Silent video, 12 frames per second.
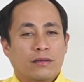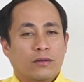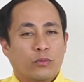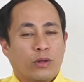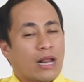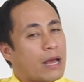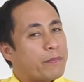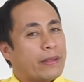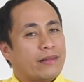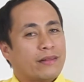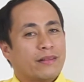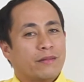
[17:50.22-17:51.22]
will
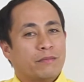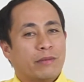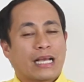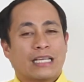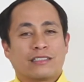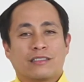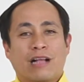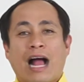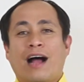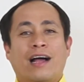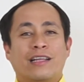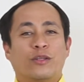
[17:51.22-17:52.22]
happen because
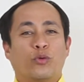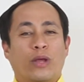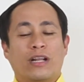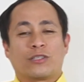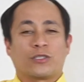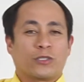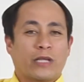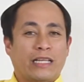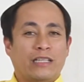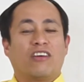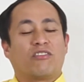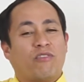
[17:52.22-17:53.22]
God will
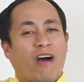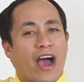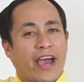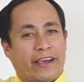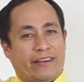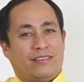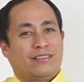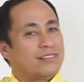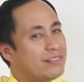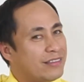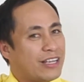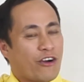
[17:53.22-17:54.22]
send fire
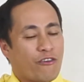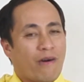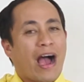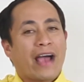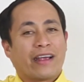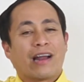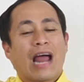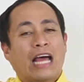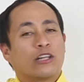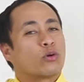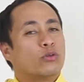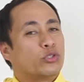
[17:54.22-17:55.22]

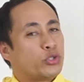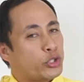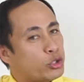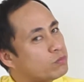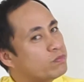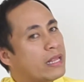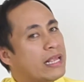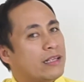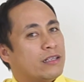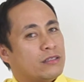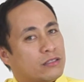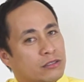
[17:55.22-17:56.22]
and consume
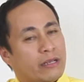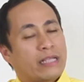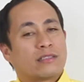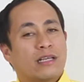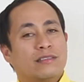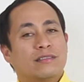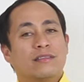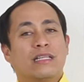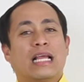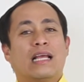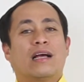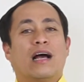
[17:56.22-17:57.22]
Satan
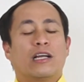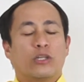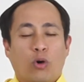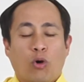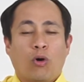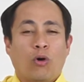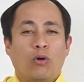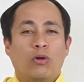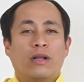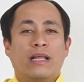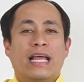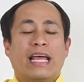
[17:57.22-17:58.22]
and all
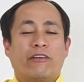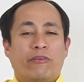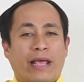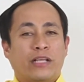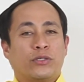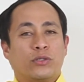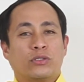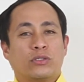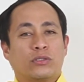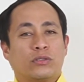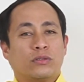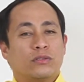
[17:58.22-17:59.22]

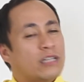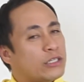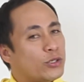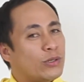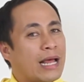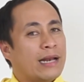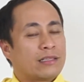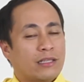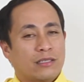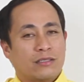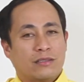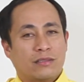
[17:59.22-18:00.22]
nations,
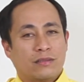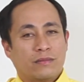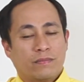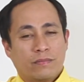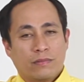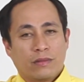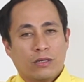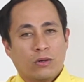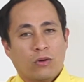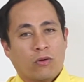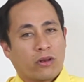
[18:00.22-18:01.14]
nationalities who